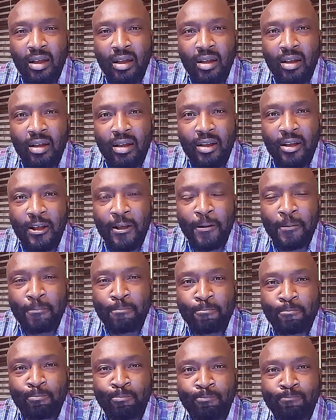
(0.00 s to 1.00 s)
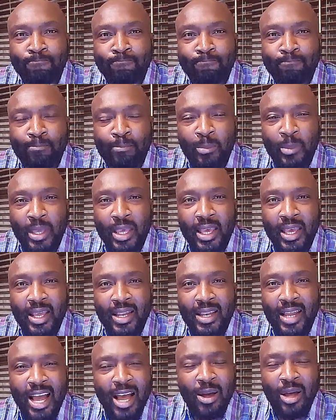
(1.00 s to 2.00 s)
And
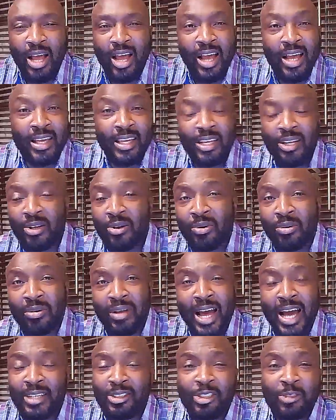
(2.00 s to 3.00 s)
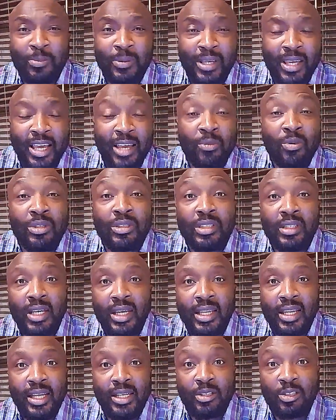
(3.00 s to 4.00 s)
I just became once
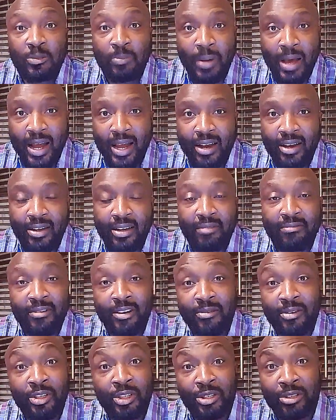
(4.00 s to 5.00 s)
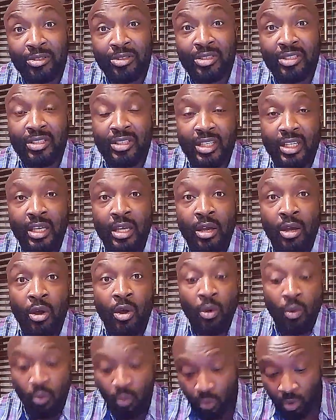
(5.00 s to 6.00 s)
again inspired and very curious to see
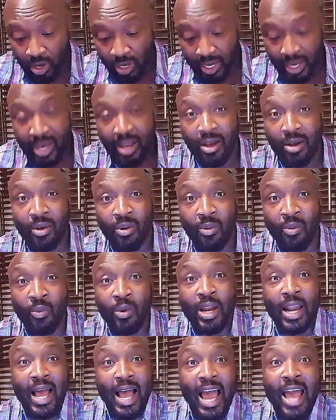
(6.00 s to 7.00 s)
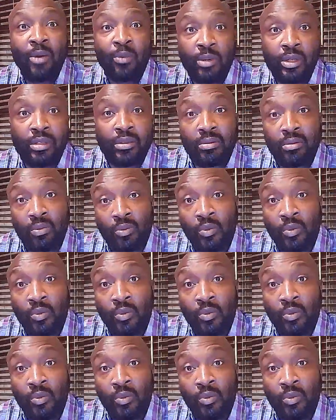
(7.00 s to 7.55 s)
what I would